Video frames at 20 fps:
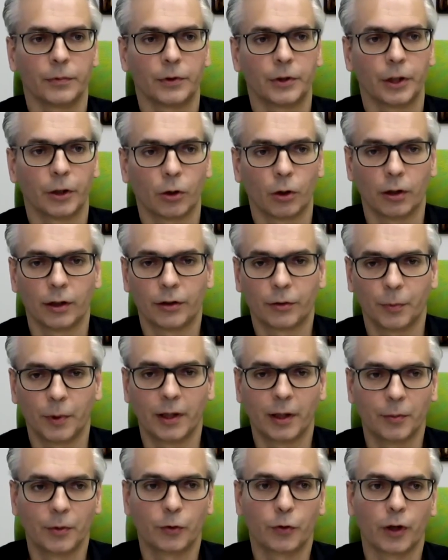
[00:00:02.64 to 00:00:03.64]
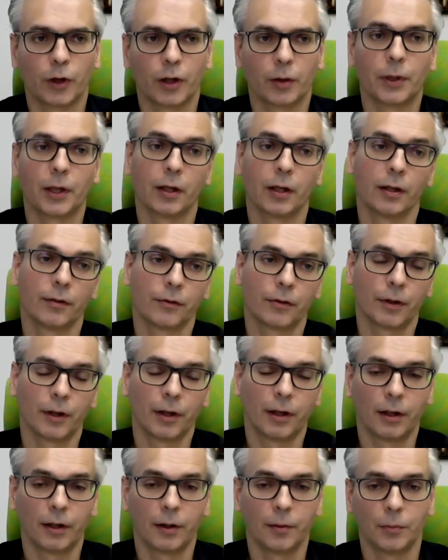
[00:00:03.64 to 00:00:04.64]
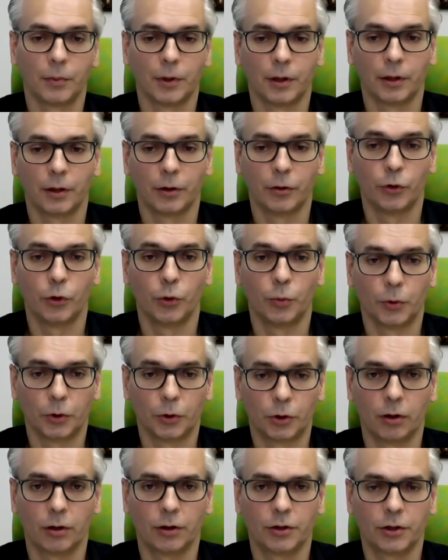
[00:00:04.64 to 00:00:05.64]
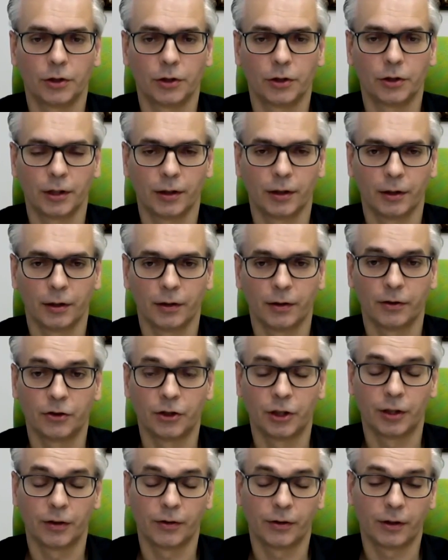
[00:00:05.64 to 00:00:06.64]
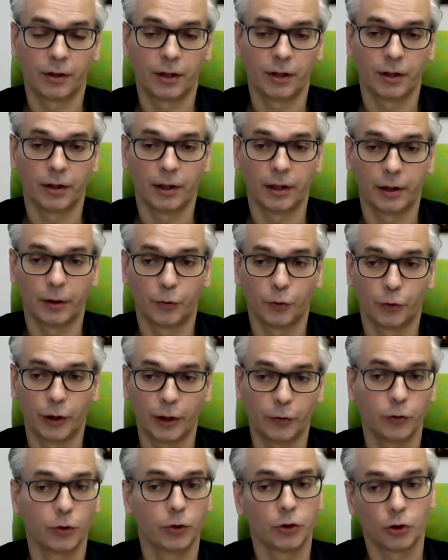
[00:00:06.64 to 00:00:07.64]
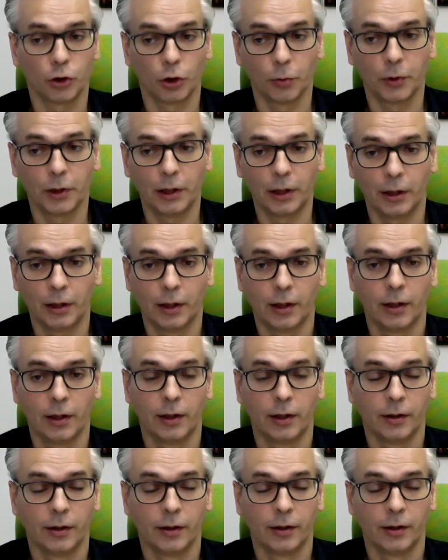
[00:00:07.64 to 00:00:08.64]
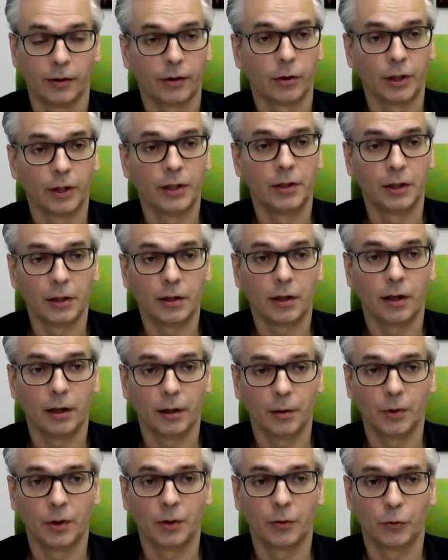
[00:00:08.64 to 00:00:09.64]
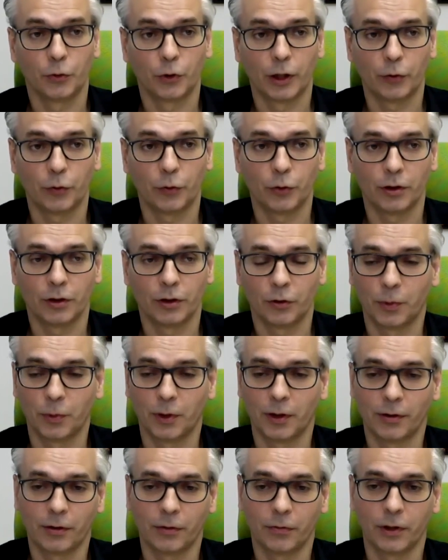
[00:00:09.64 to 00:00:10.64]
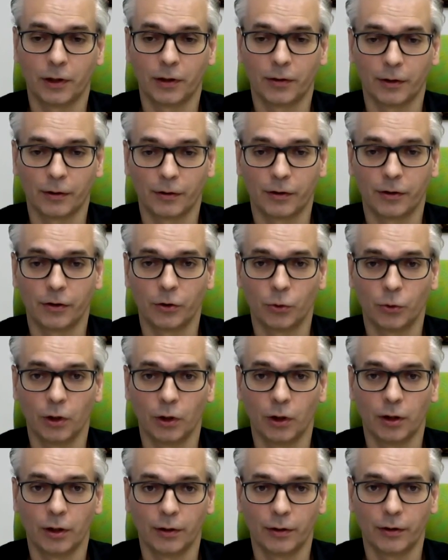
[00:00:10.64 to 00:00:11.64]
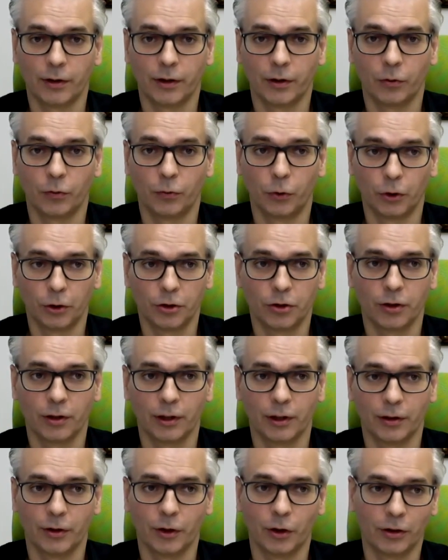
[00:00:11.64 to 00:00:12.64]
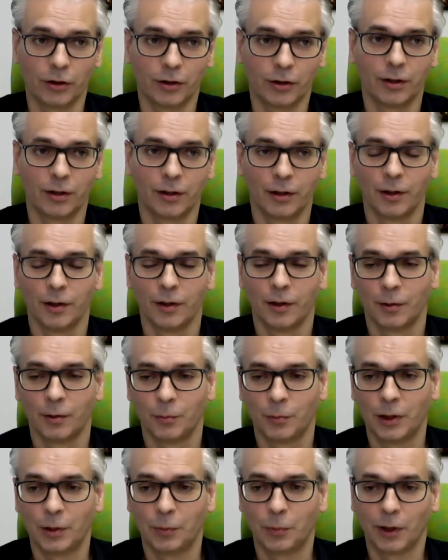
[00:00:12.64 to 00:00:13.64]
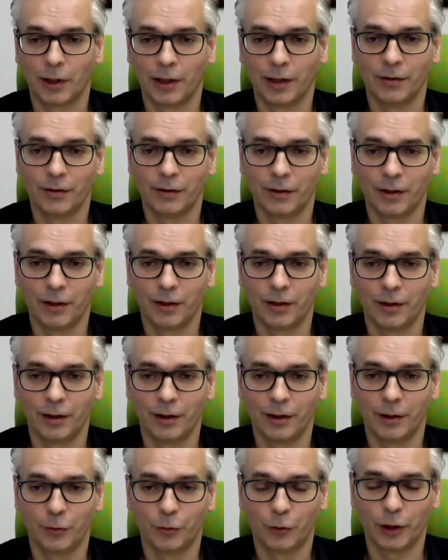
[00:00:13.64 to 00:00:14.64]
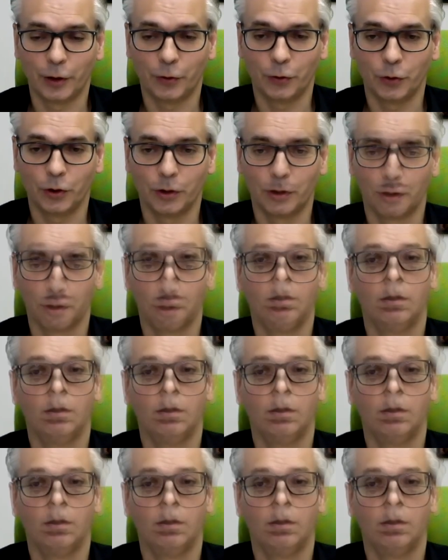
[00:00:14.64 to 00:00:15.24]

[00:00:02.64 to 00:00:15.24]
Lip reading: Dear colleagues, my name is Frank Behrens. I'm a rheumatologist here in Frankfurt, Germany. So indeed, I'm in Frankfurt, despite the fact that the EULAR is now virtual and not being placed here in Frankfurt.